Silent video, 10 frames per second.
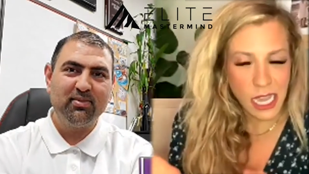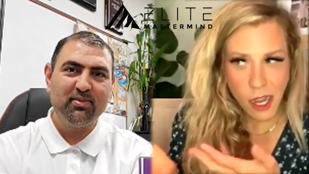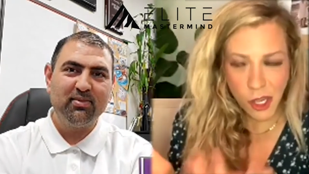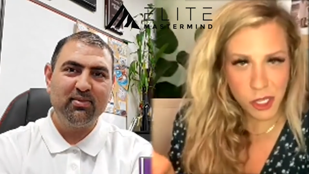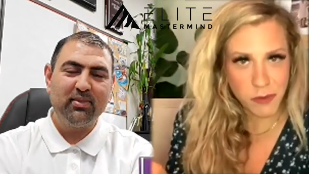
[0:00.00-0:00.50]
Speaker 1: are
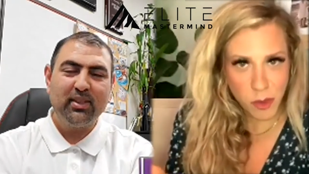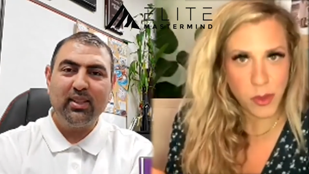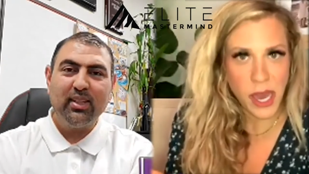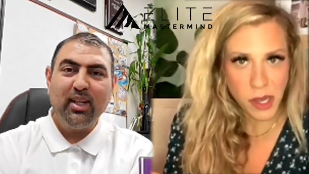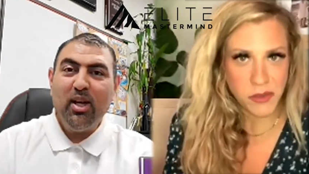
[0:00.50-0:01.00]
you going to feel
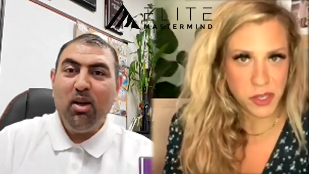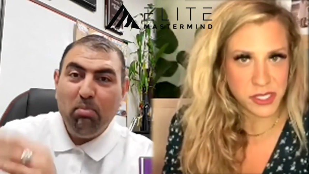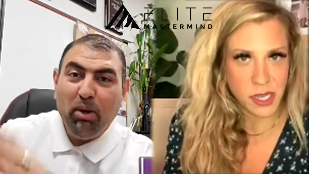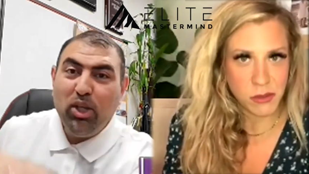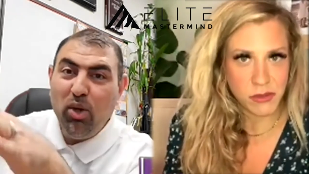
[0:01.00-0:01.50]
proud of yourself?
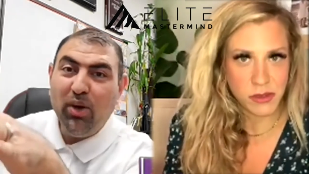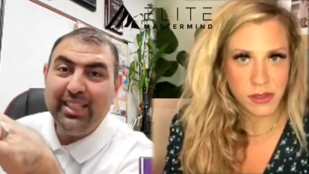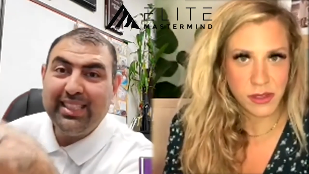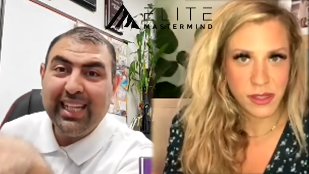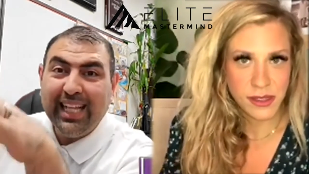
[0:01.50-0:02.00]
Speaker 2: But you
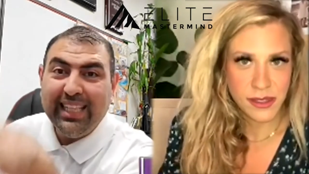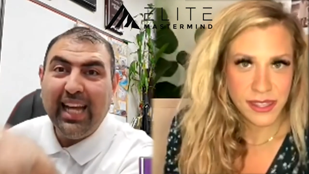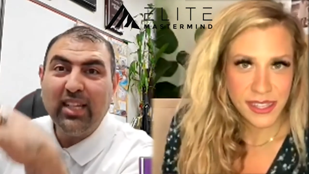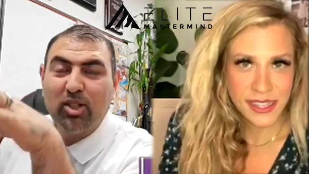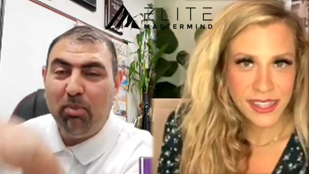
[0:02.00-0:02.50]
understand that that
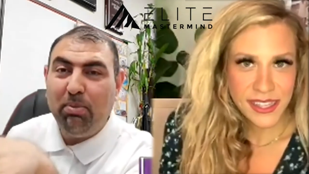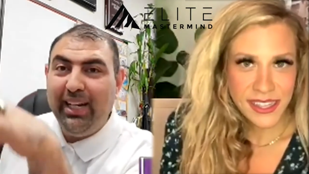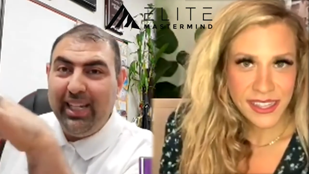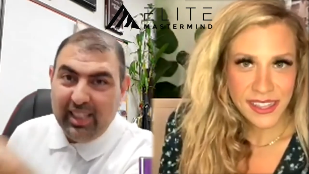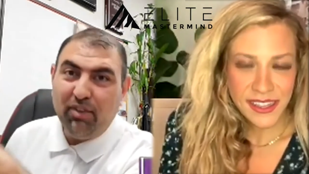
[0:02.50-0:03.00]
is
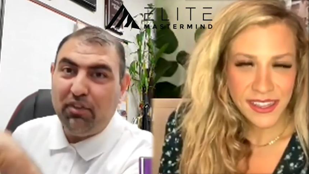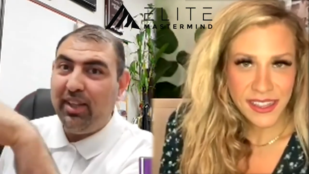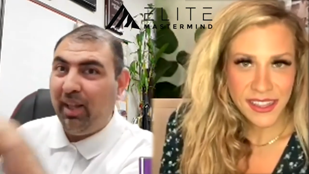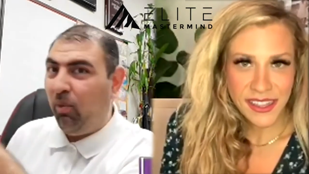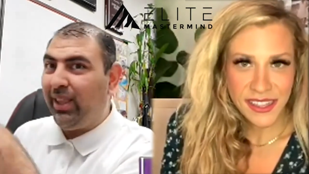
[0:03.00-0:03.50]
completely different
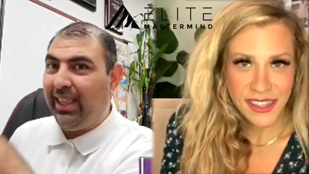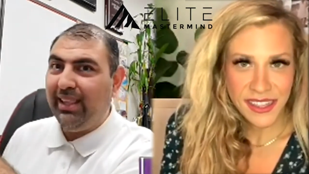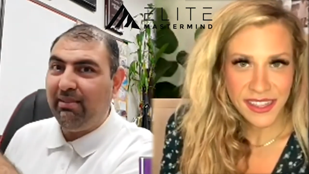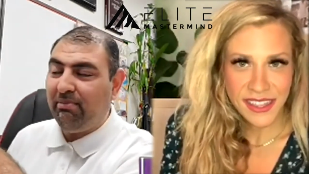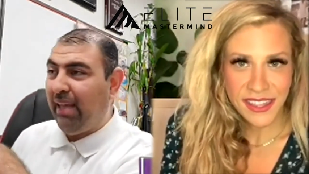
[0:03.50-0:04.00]
than what
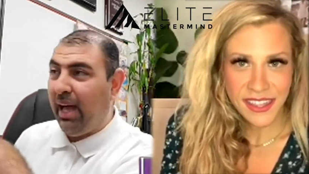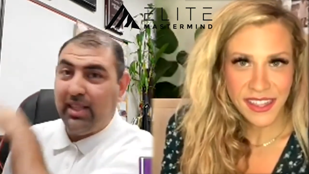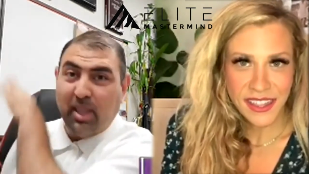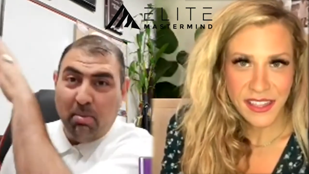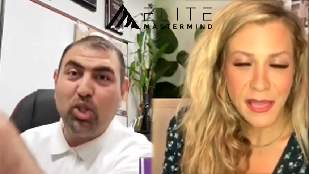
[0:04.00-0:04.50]

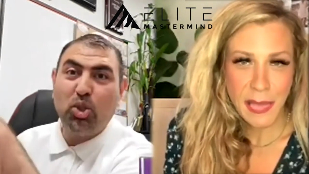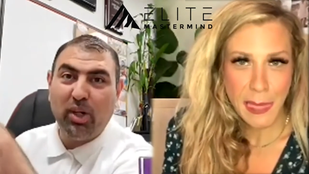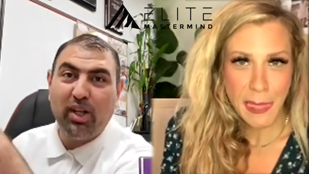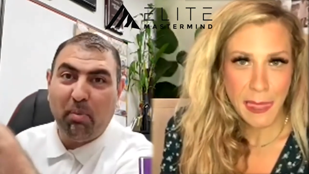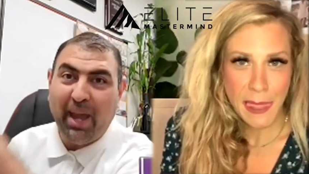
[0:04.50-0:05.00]
the
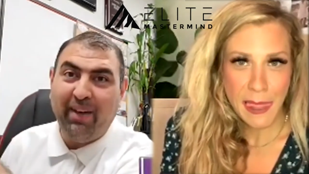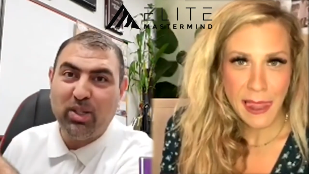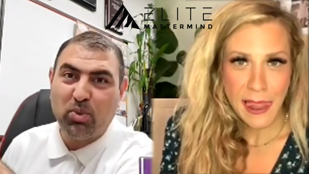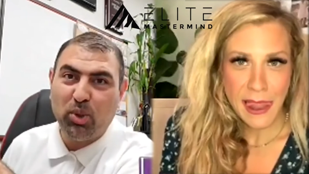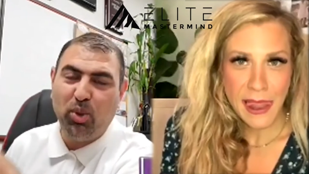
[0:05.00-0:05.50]
majority of
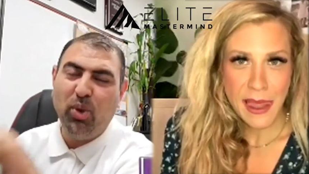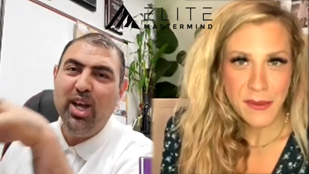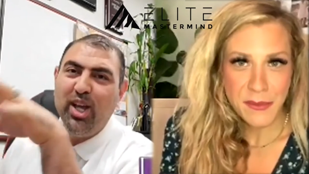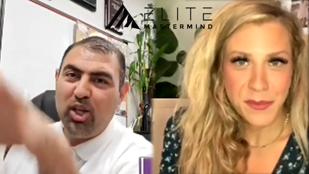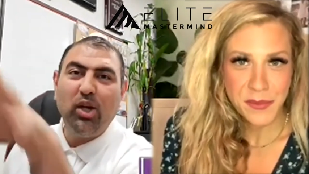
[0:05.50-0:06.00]
parents will do.
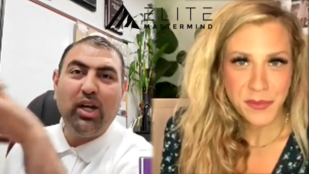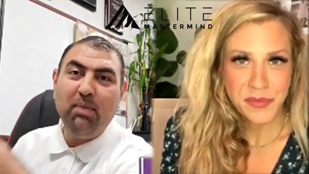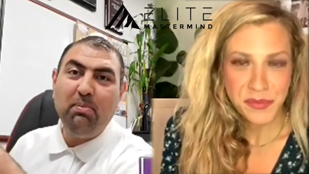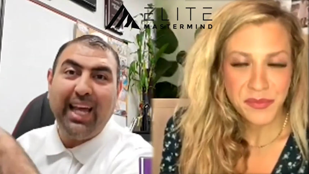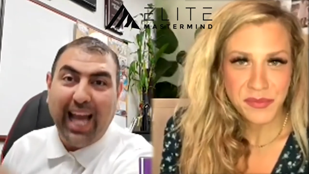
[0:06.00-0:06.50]
You're going to
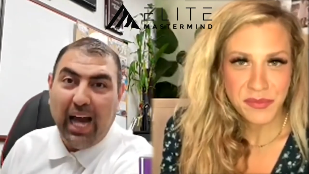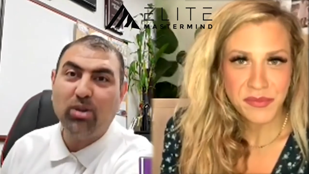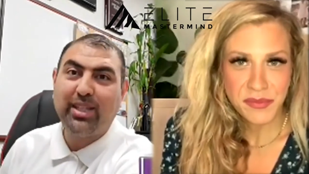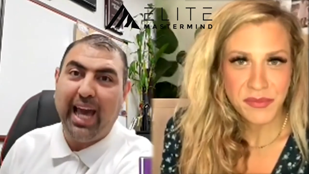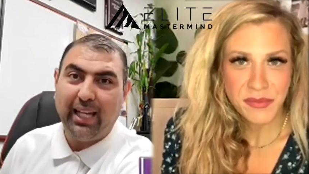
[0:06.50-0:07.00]
be an
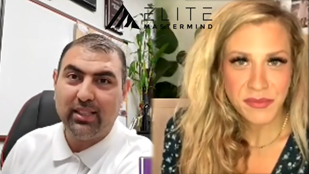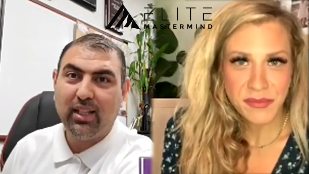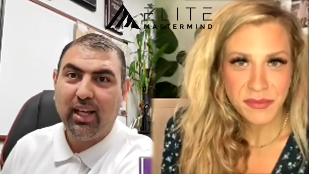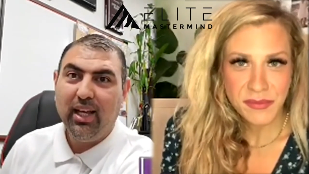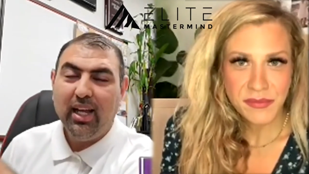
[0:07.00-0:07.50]
outcast.
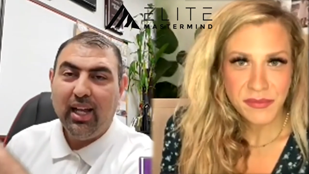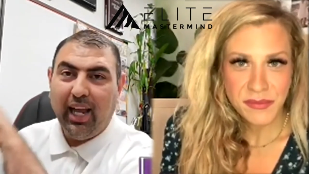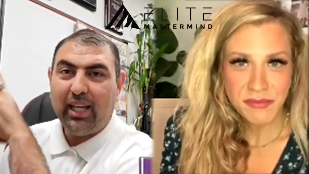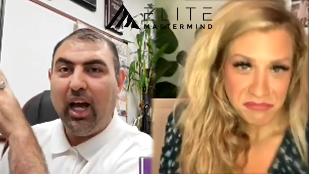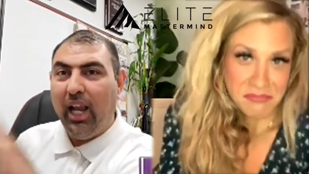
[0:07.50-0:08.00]

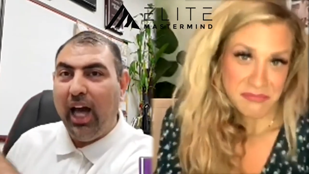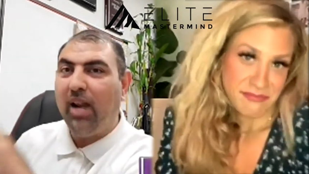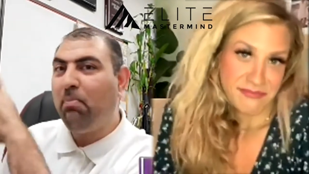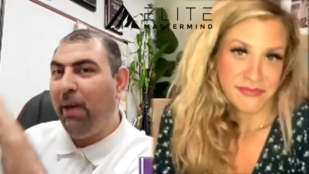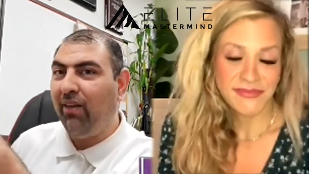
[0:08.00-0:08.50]
Like, a lot
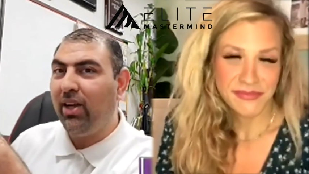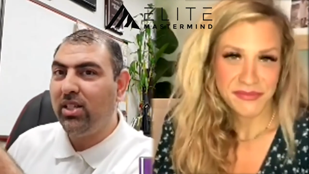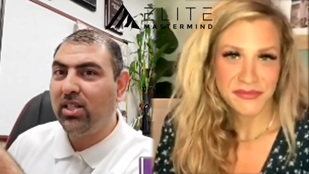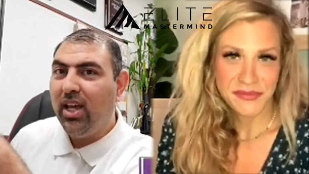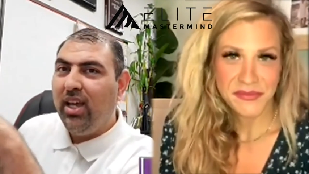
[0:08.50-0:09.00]
of
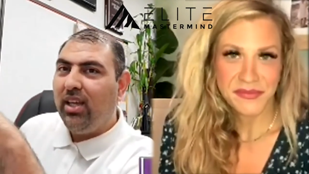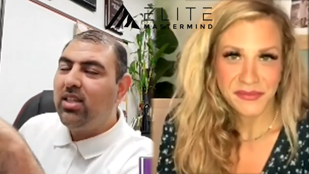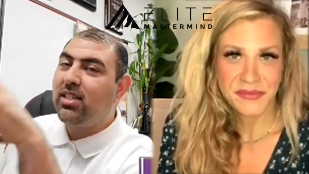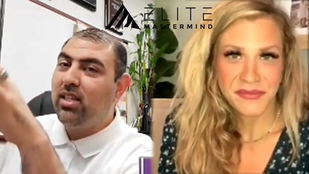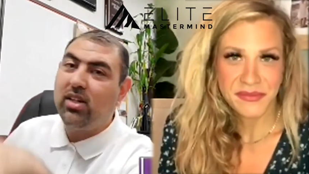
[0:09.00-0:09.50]
parents,
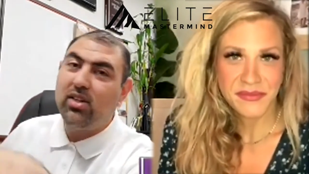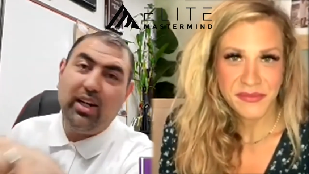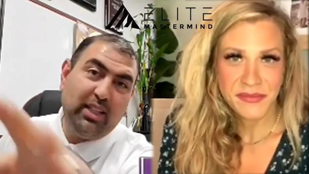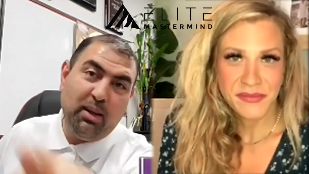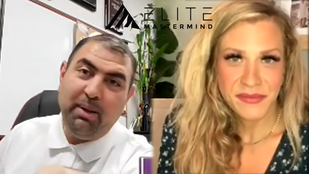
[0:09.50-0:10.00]
secretly,
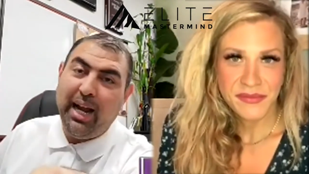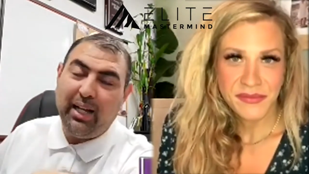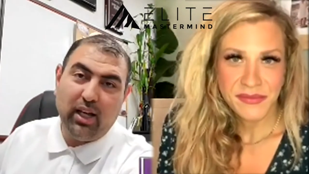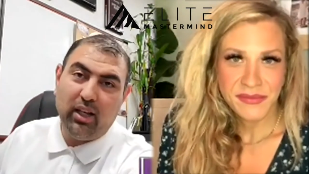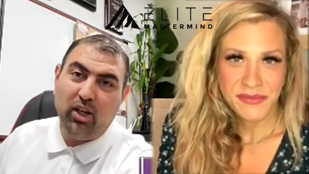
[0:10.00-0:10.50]
they may not
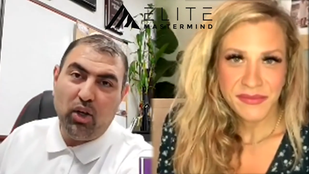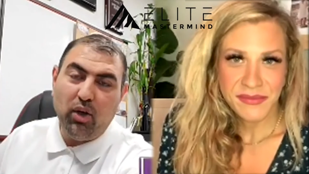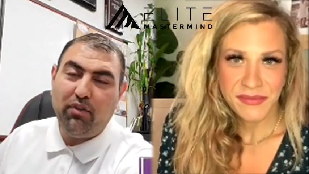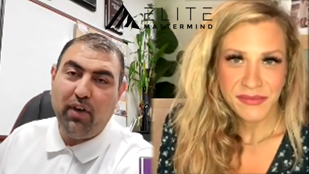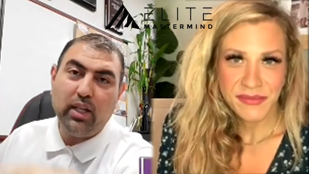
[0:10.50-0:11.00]
tell you in your
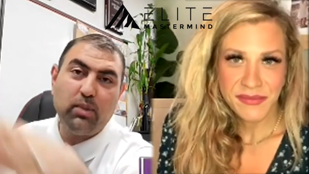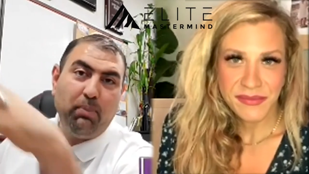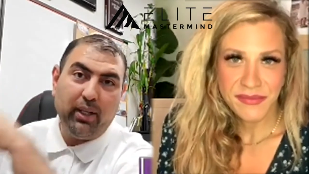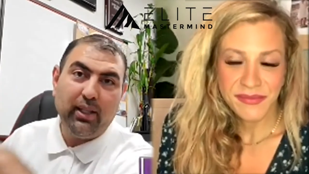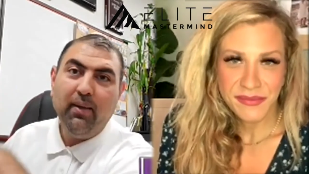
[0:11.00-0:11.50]
face,
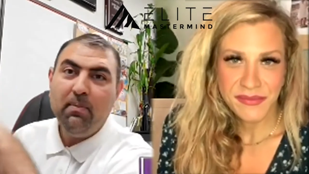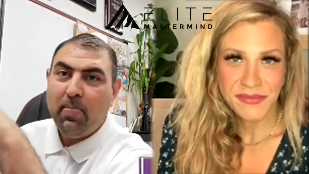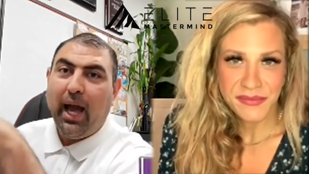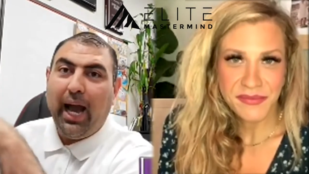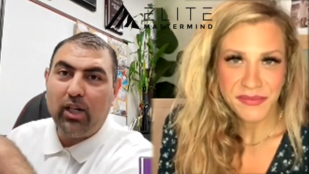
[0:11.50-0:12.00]
but
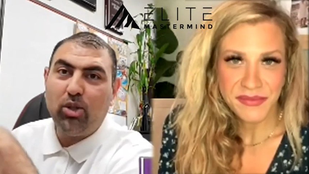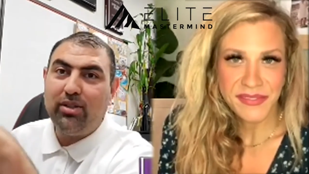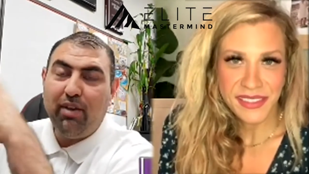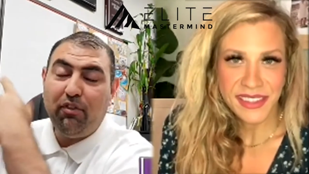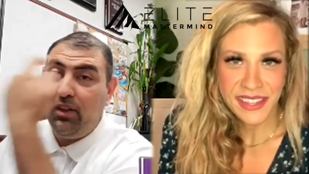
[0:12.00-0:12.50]
I could
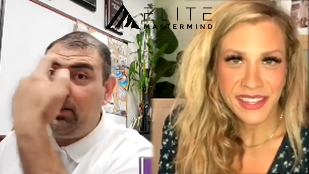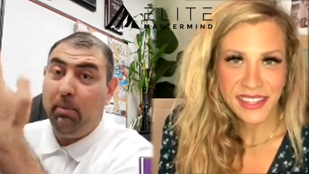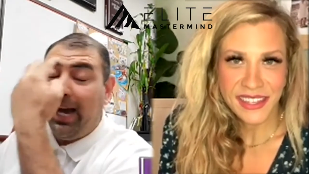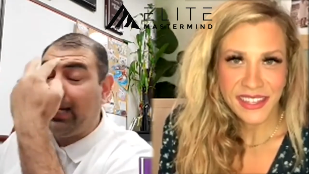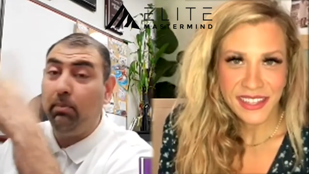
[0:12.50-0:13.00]
definitely,
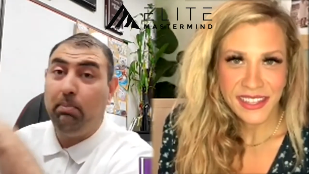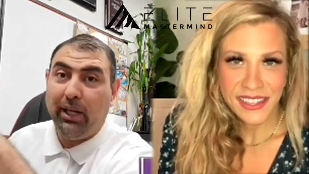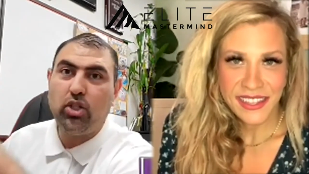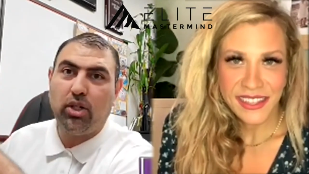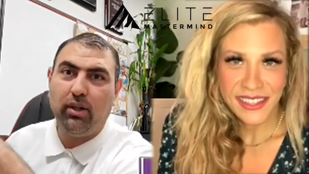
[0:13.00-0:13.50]
I could picture